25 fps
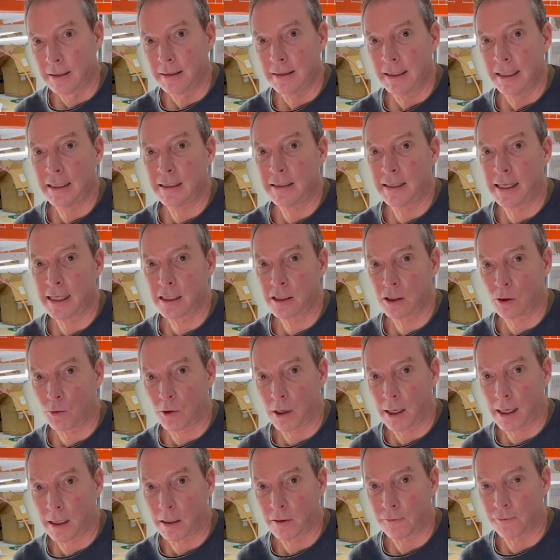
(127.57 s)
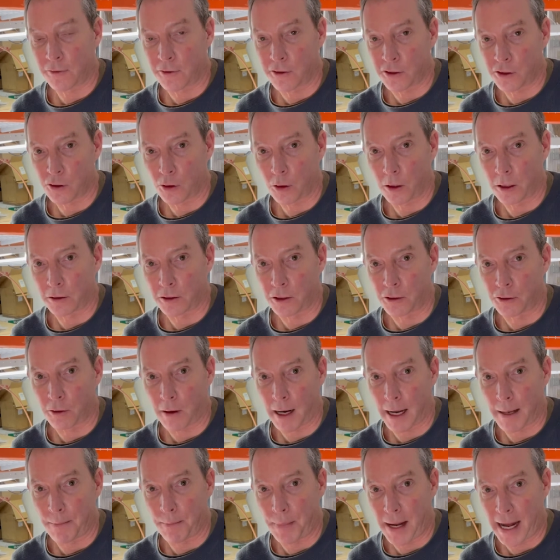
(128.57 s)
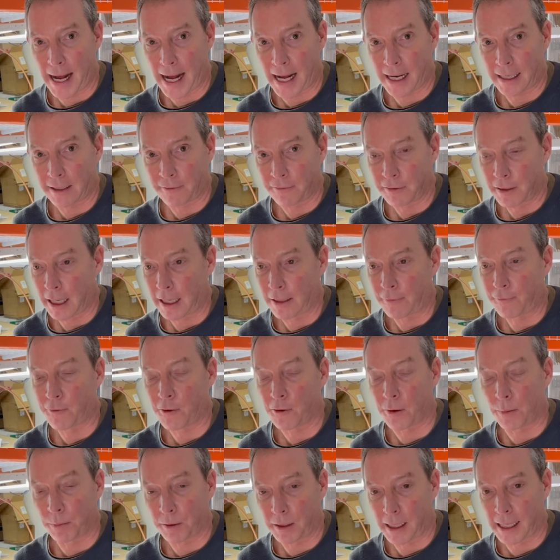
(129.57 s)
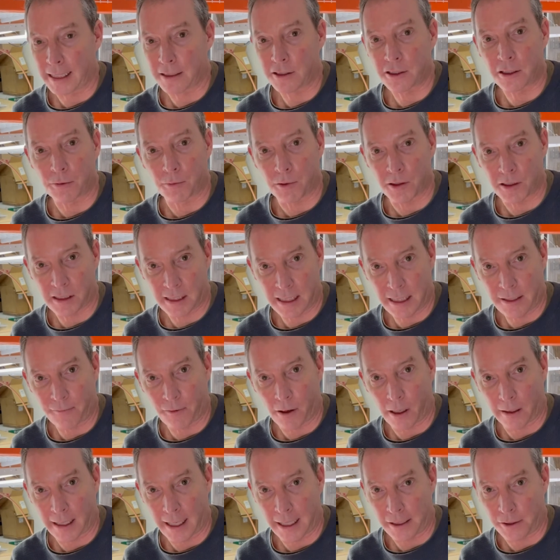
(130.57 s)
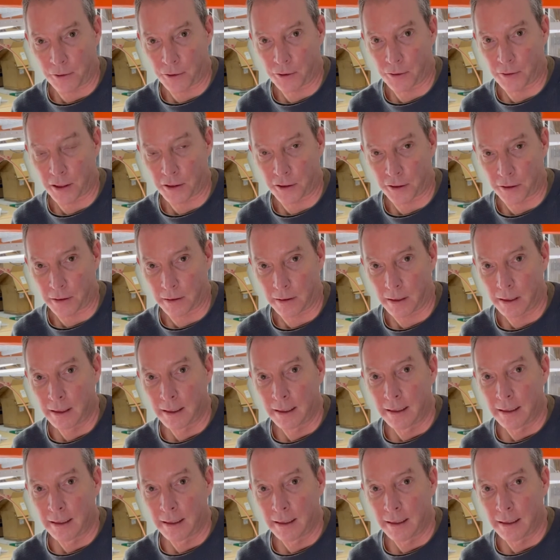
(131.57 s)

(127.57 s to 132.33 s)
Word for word: it takes a while for the soil to dry back and for the plants to receive all that nutrition,